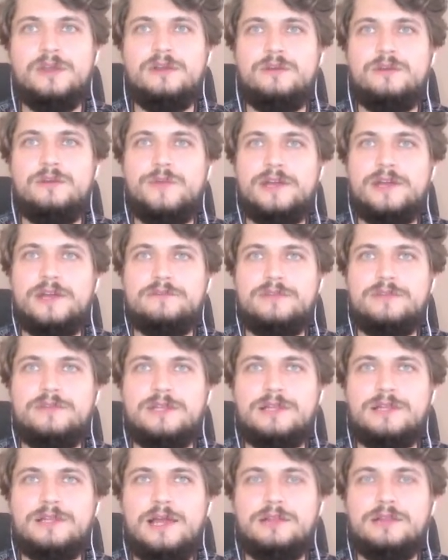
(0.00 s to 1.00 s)
We have
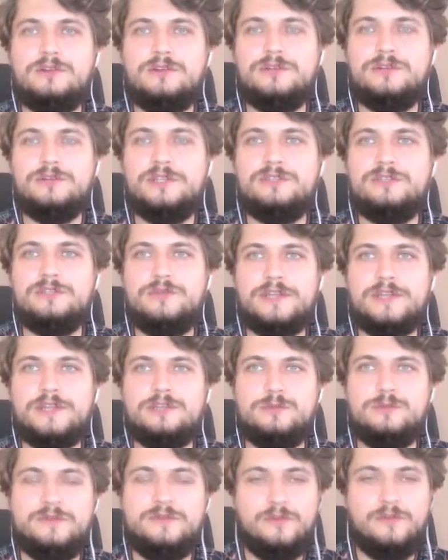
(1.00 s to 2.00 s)
an lcore
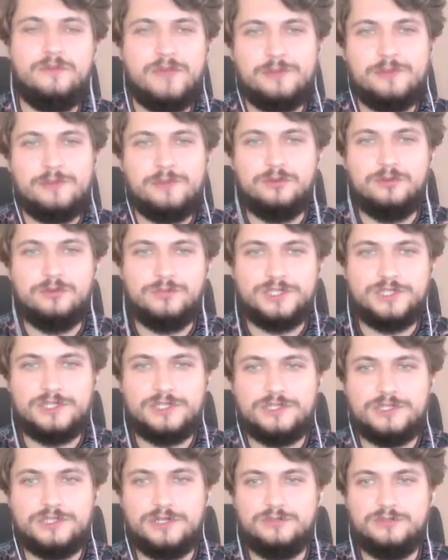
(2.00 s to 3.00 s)
interacting with a mempool which is
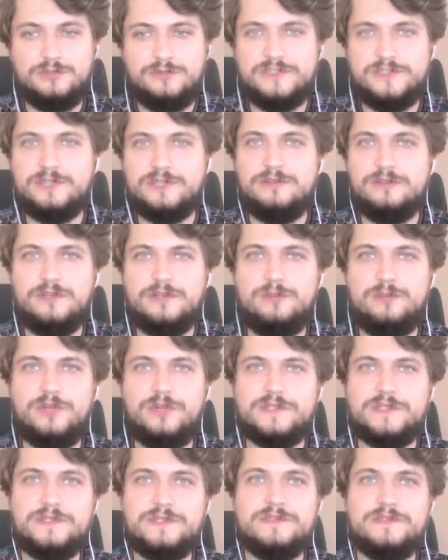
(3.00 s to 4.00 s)
shared with secondary
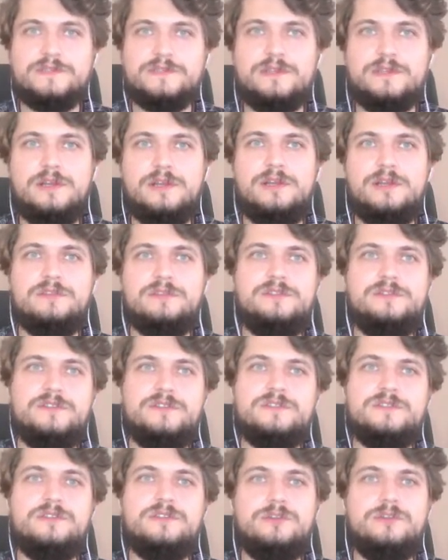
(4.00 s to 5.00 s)
process.
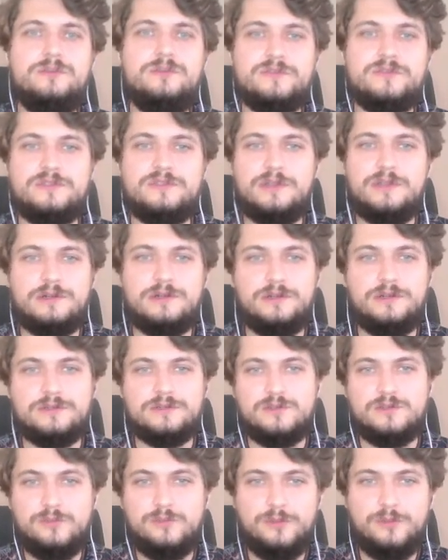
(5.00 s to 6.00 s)
These queues are
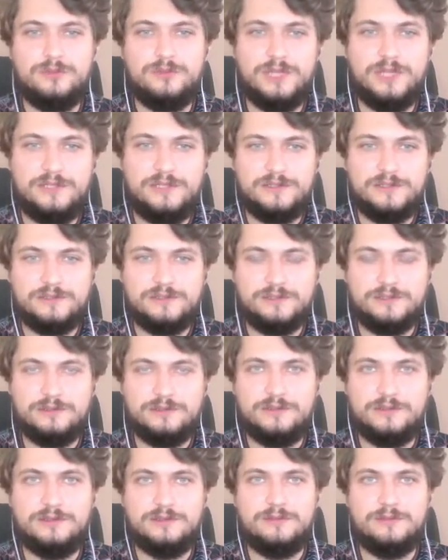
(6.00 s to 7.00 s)
also populated
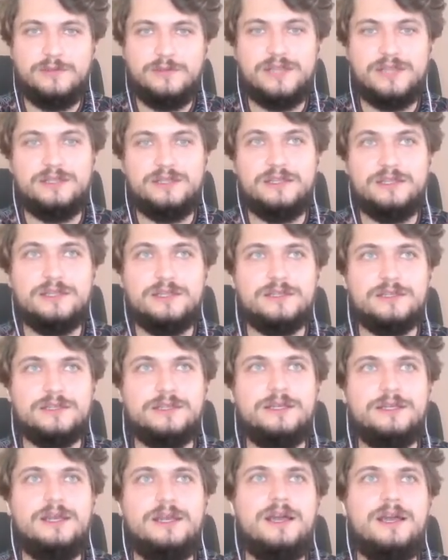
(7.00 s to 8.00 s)
by the NIC,
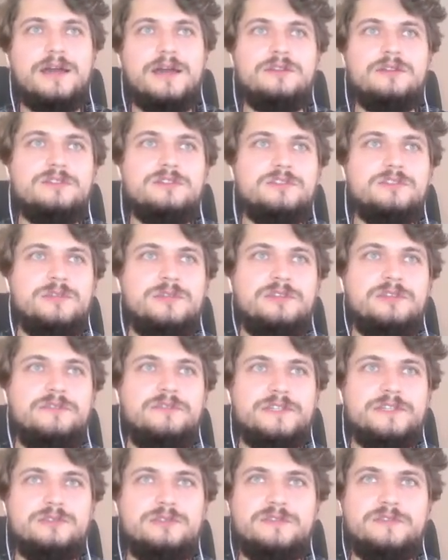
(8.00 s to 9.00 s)
and also
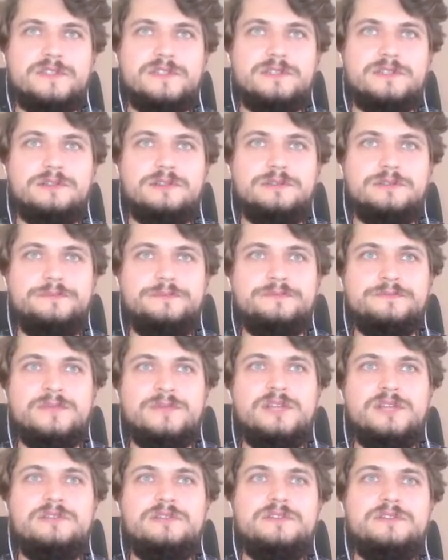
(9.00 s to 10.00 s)
interfaces with syscall.
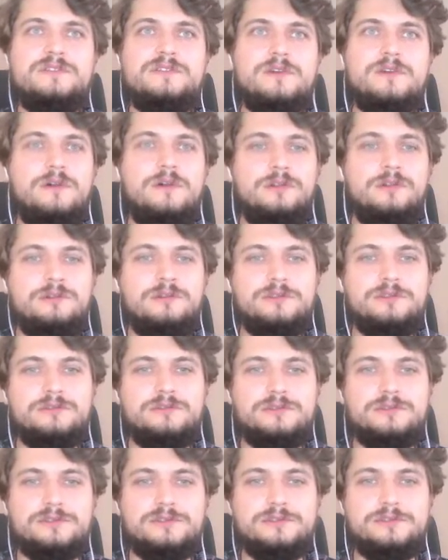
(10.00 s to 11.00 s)
These all
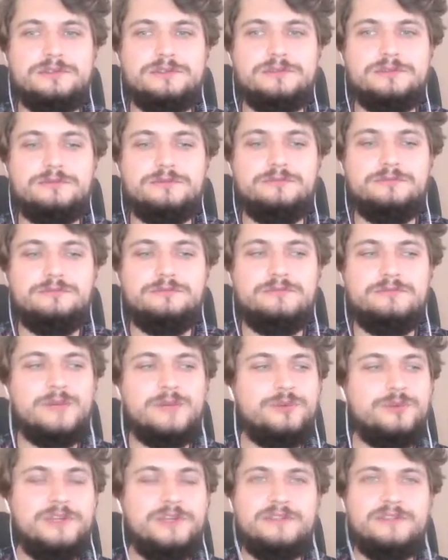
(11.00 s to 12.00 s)

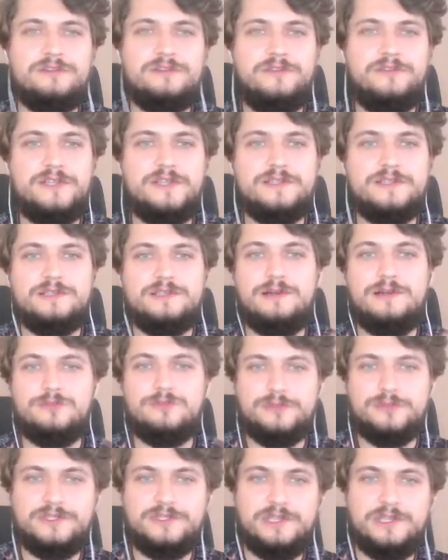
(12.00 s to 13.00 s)
memory interfaces are
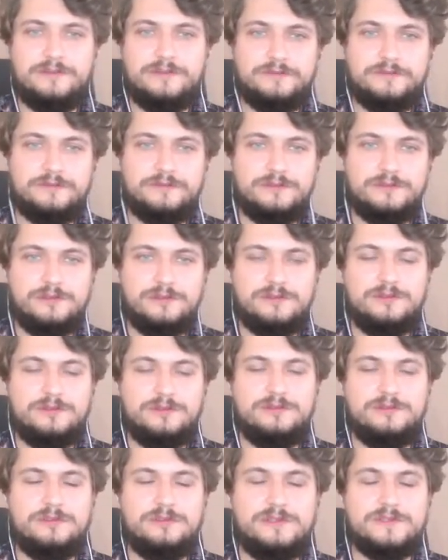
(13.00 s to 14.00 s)
observed.
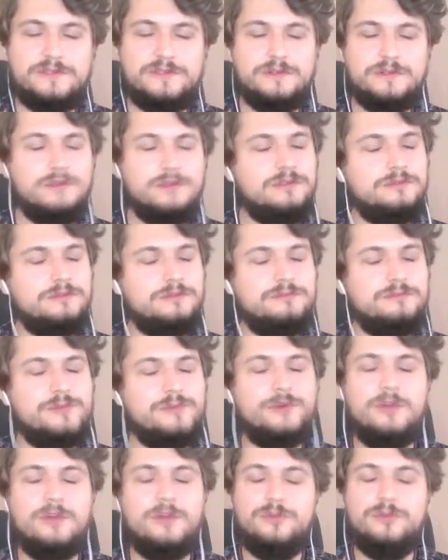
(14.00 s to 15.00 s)
These all
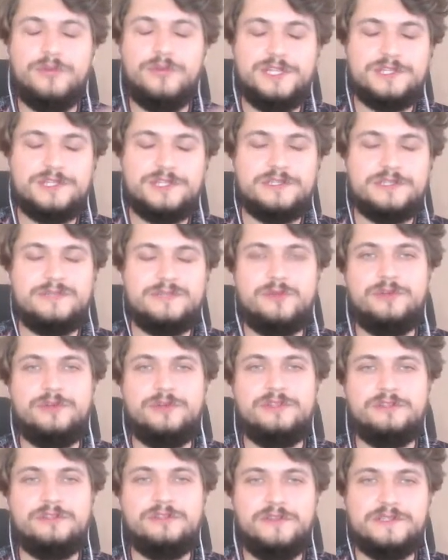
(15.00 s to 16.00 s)
memory operations, memory
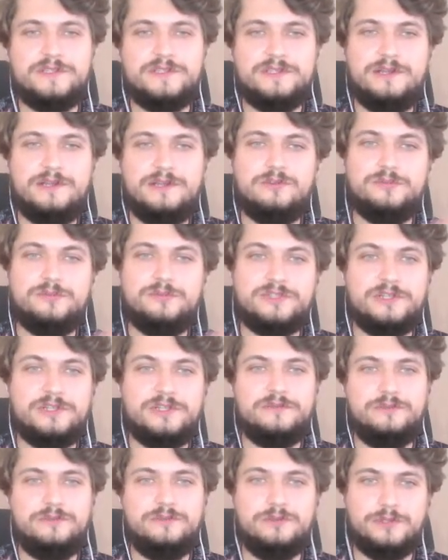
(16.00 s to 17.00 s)
interfaces are
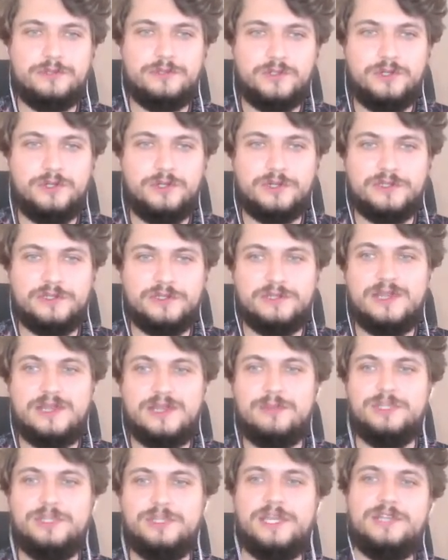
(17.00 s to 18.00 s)
observed during recording. The
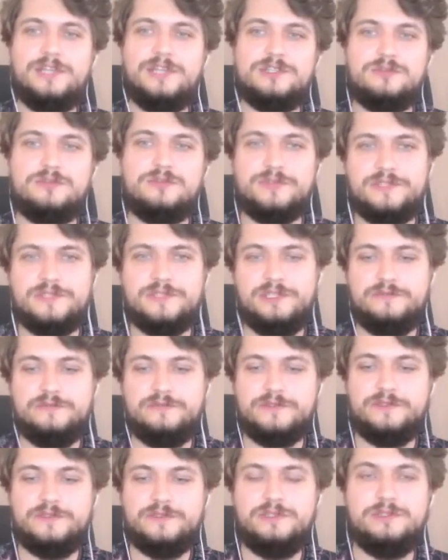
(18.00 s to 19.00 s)
application
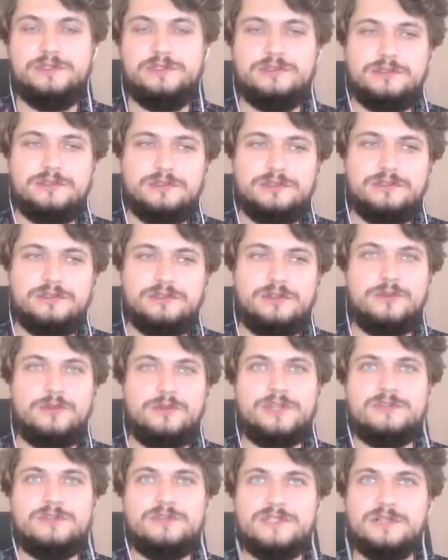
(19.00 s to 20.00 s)
receives the
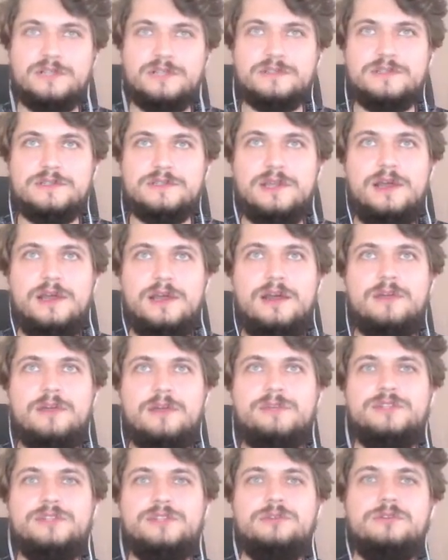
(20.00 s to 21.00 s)
correct results.
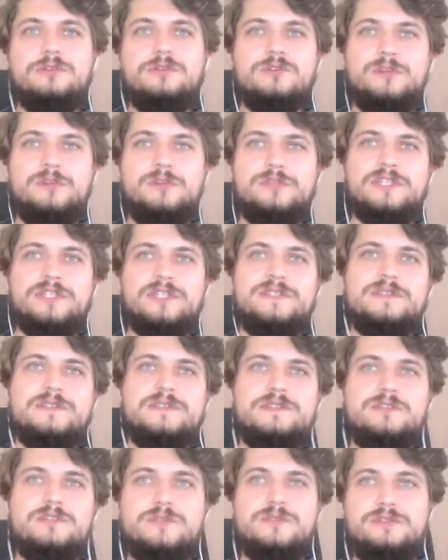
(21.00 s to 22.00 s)
But during replay,
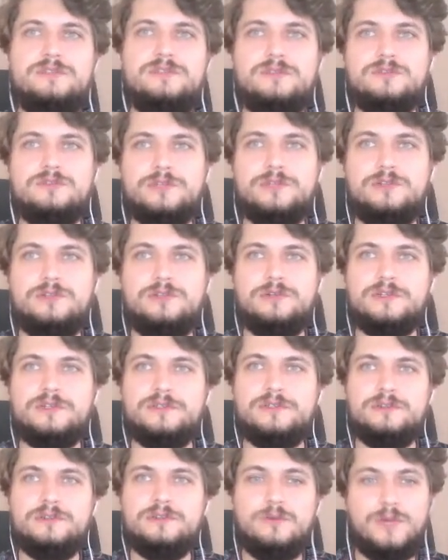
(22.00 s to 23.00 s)
since we do not
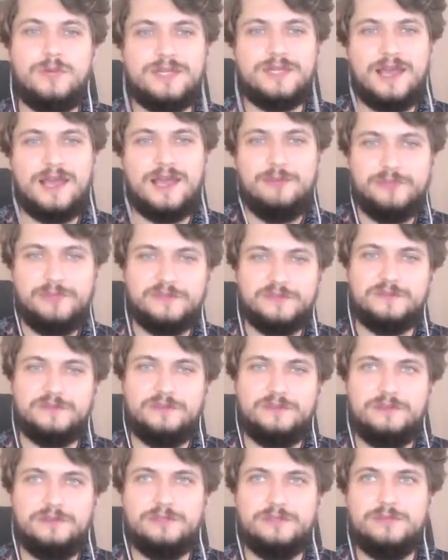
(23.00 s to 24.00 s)
record what happened
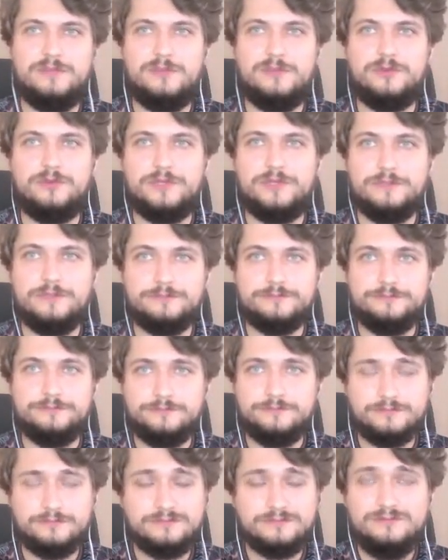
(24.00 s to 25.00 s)
in the memory,
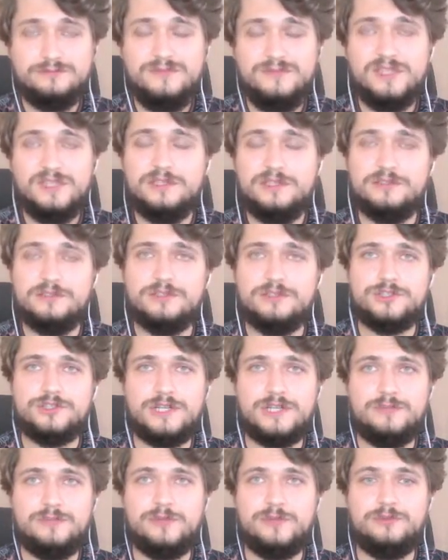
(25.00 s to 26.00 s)
in the
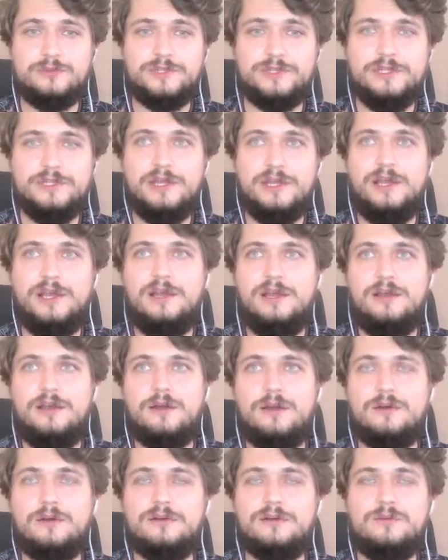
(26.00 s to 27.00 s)
shared memory,
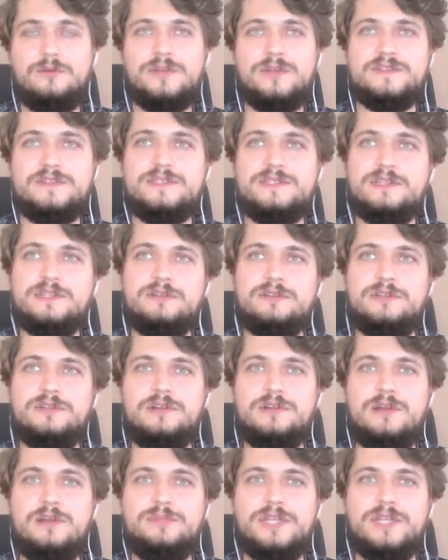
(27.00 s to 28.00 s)
what
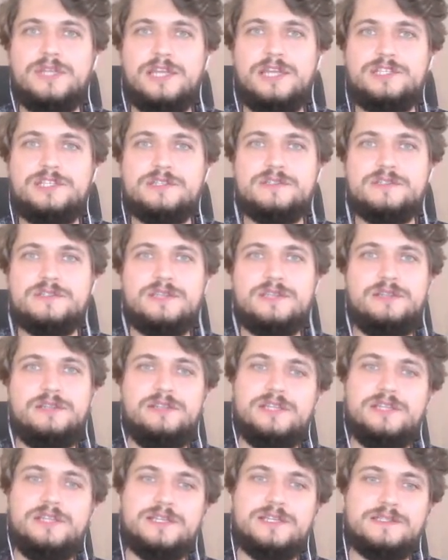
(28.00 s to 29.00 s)
secondary applications and
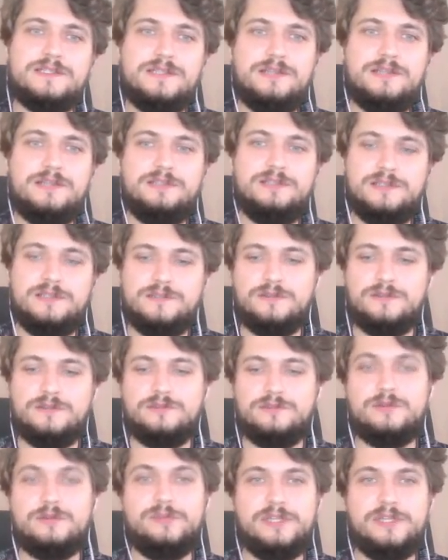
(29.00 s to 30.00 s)
NIC has done is not
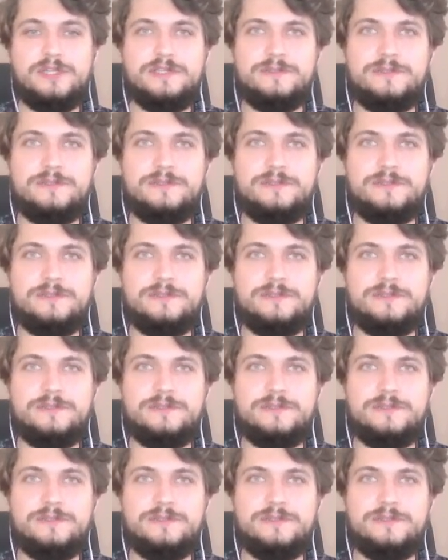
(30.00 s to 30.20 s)
replayed.